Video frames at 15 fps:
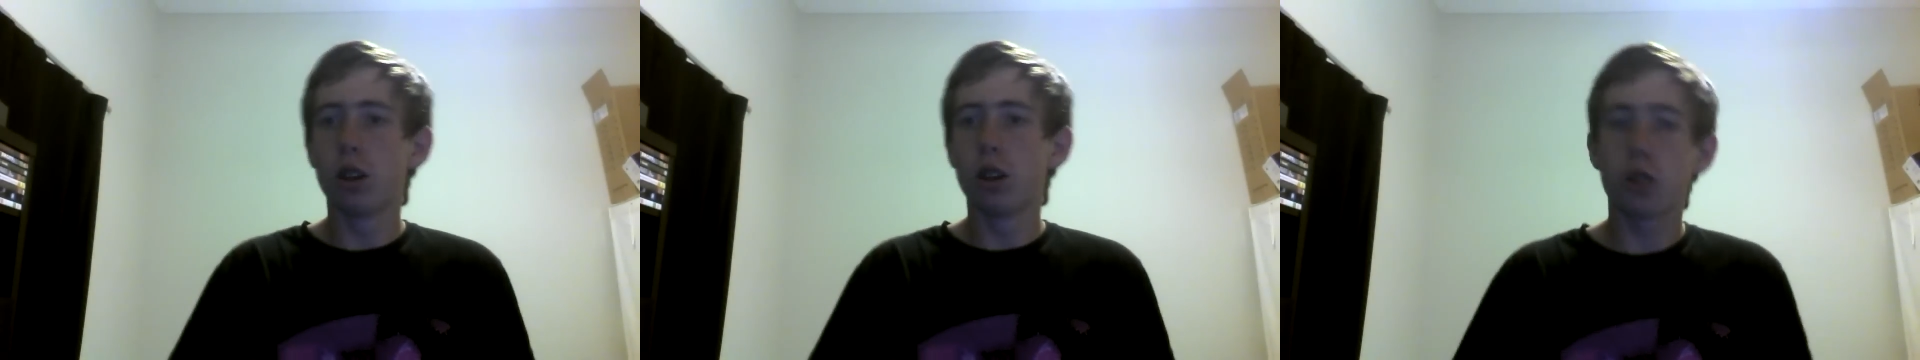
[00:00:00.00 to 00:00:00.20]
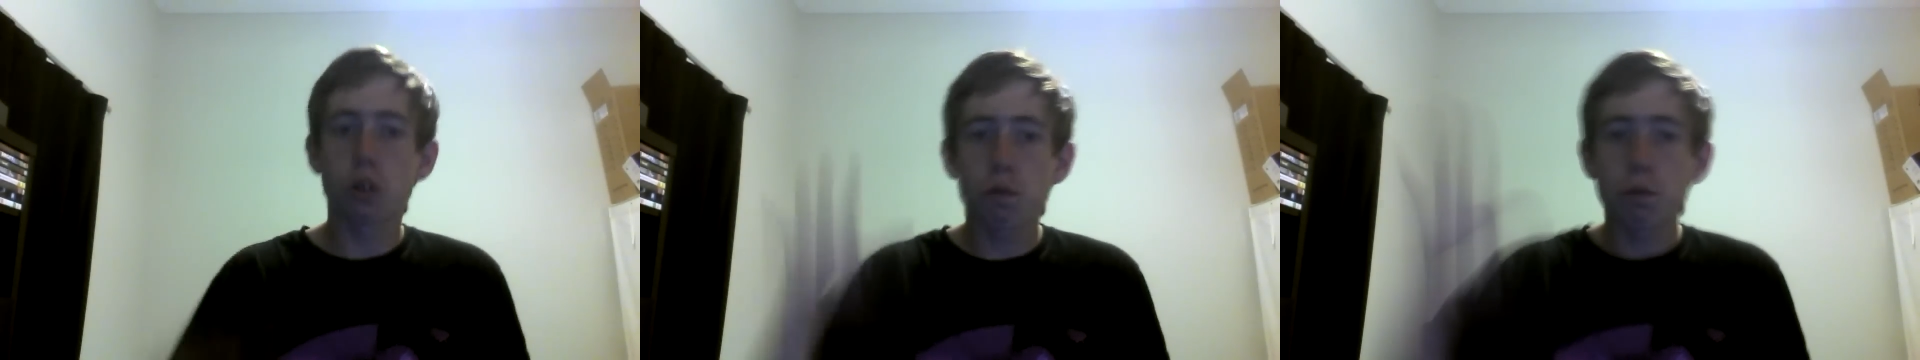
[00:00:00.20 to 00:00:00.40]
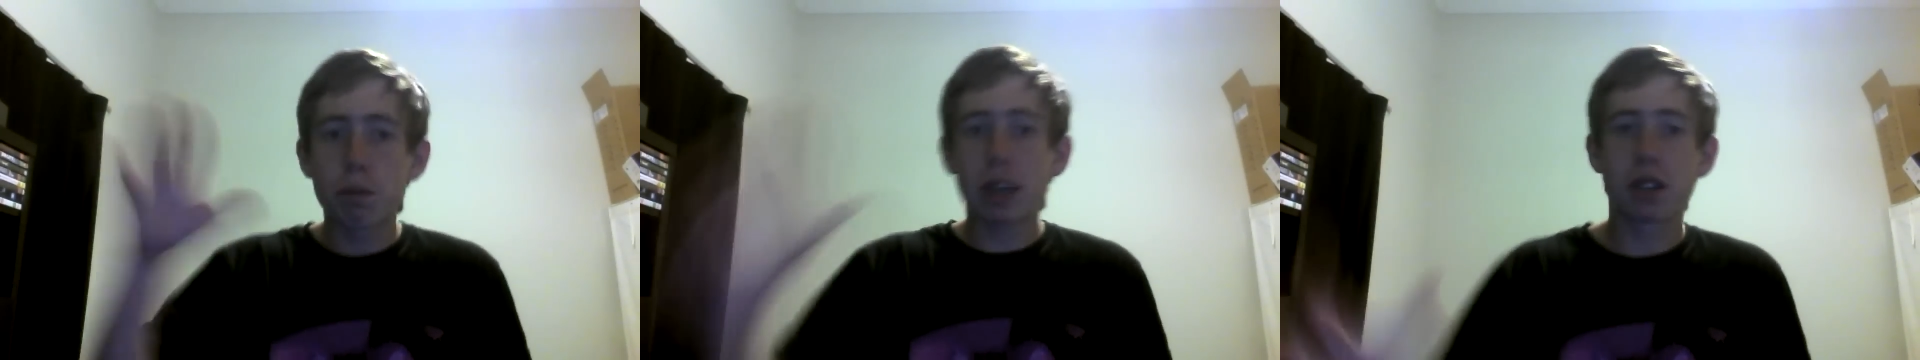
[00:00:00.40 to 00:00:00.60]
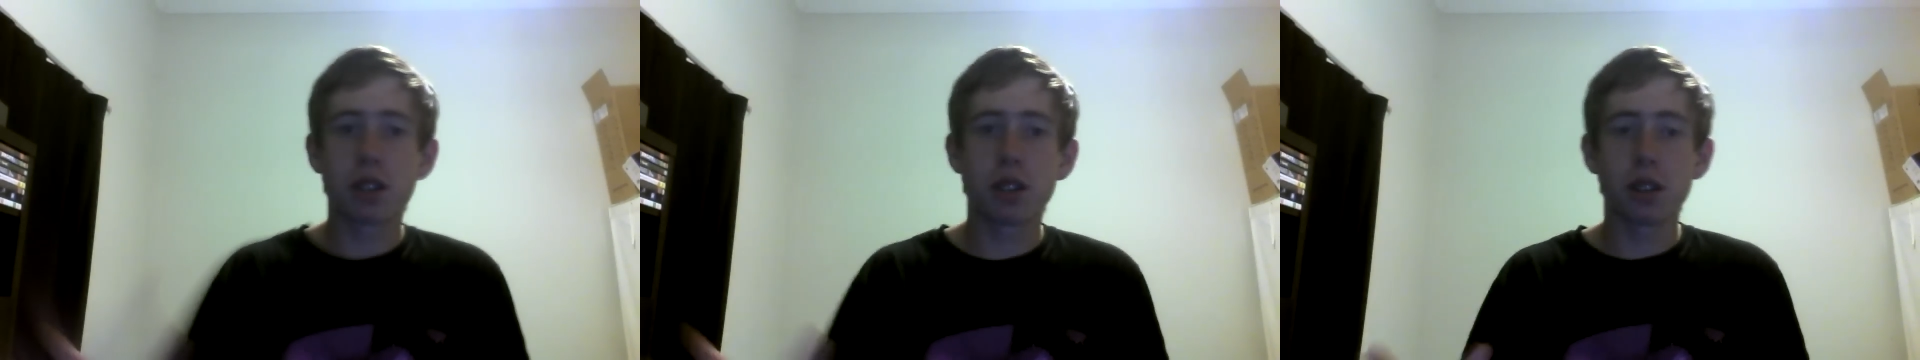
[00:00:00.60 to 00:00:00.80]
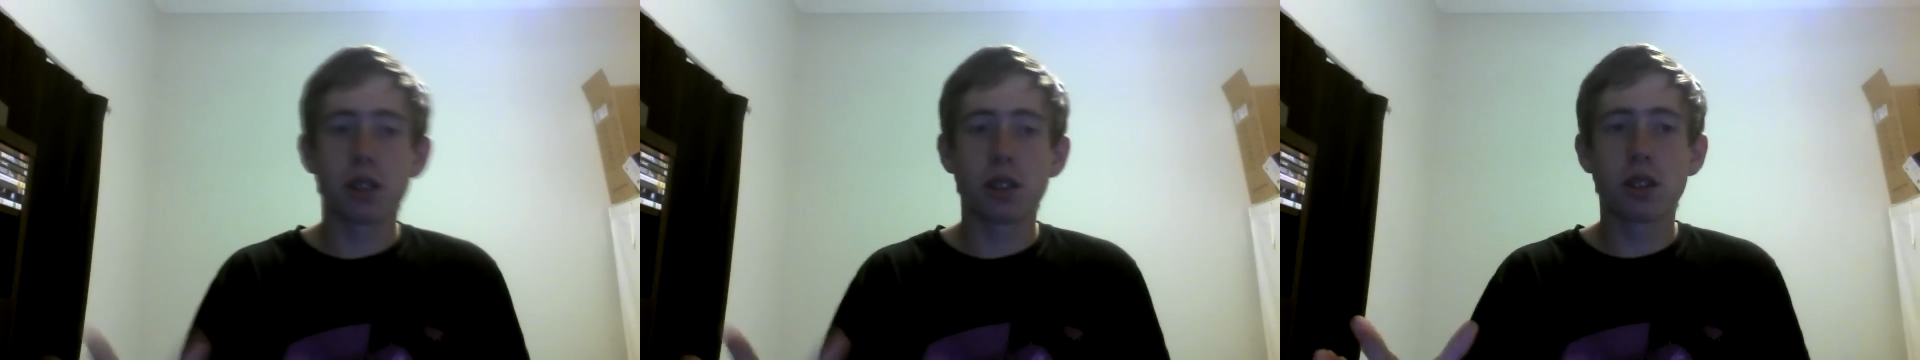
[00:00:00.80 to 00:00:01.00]
your
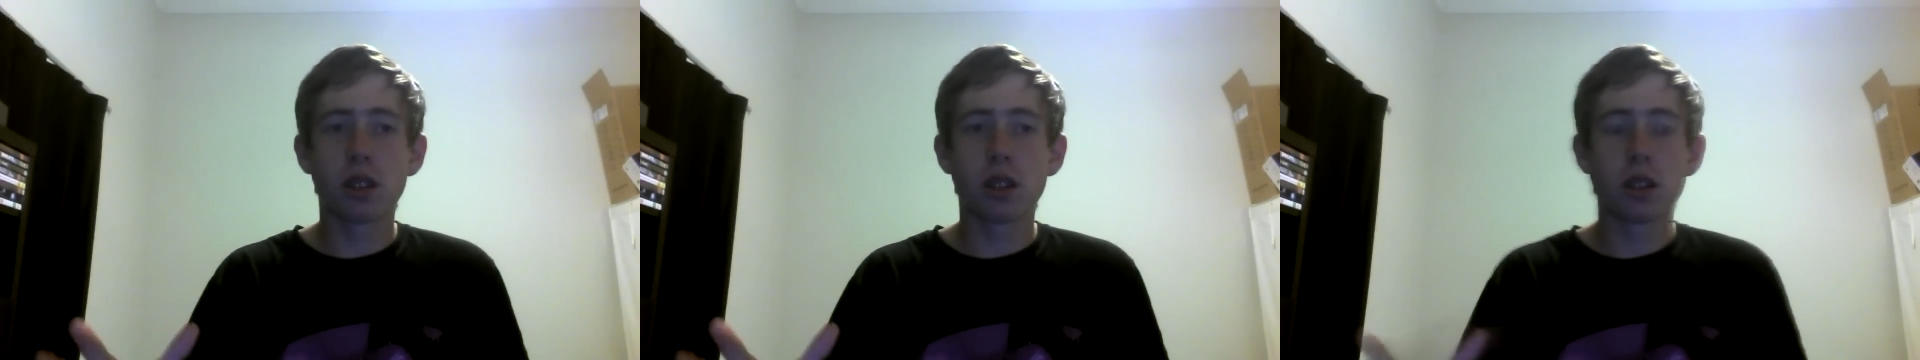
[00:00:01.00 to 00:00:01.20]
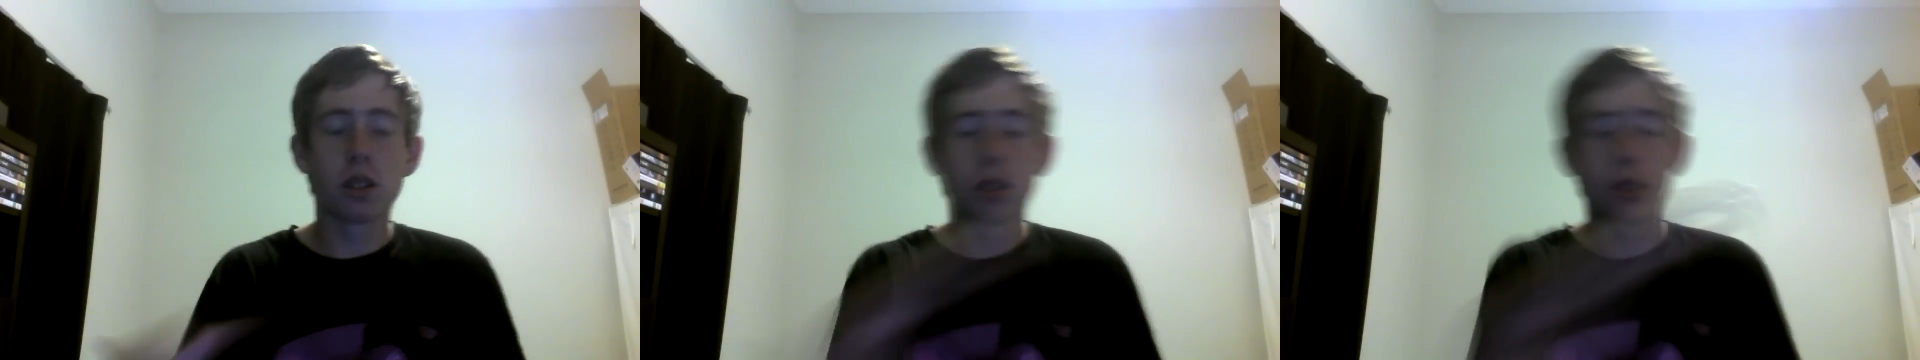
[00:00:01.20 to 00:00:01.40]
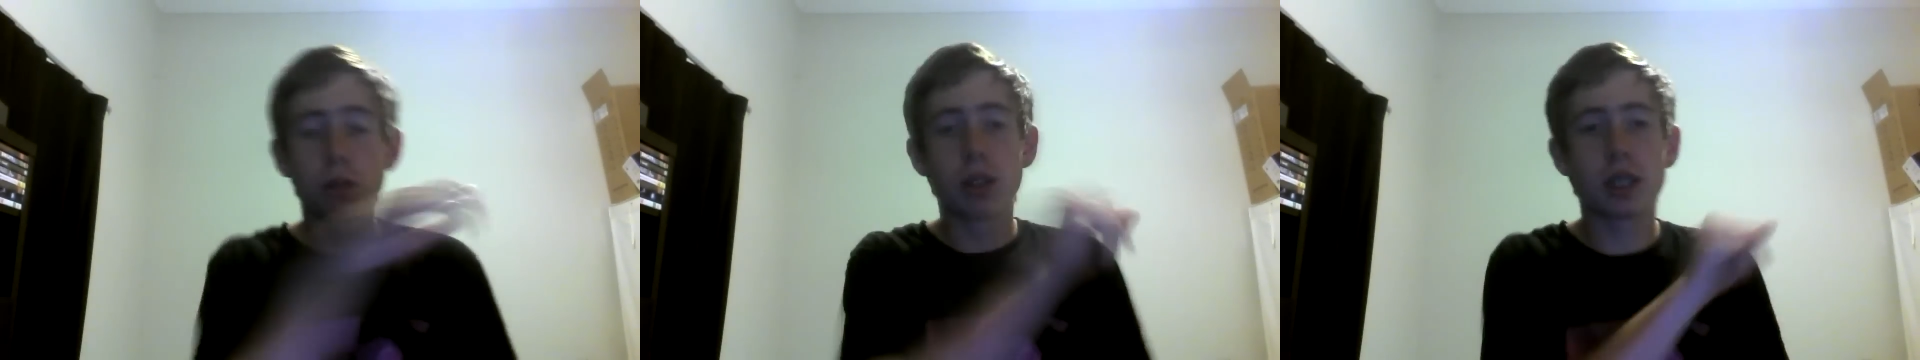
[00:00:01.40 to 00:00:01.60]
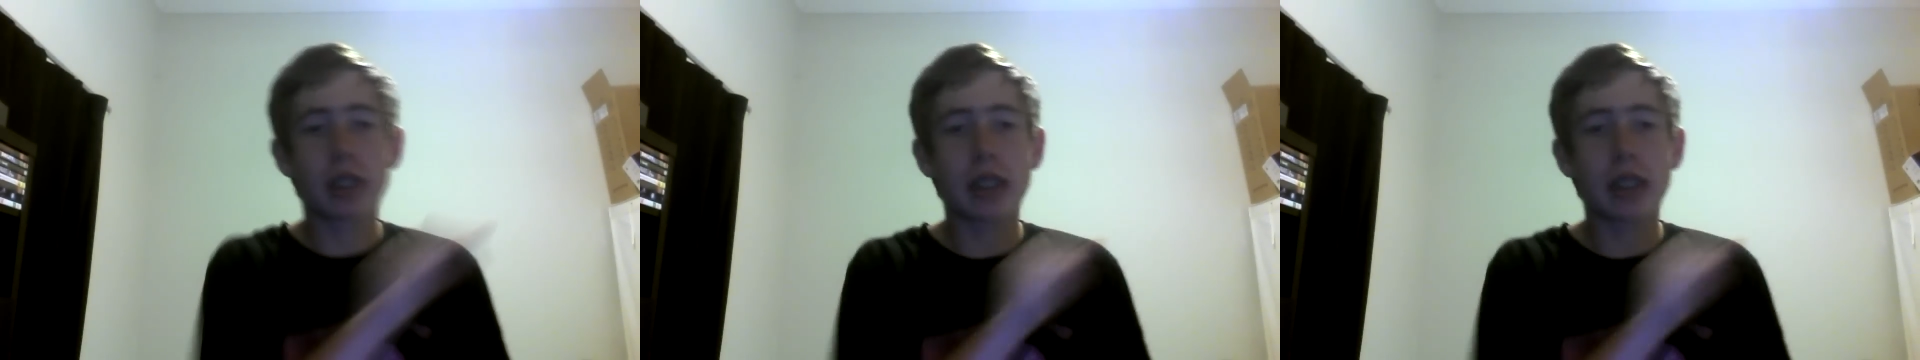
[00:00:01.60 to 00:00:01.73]
pictures to this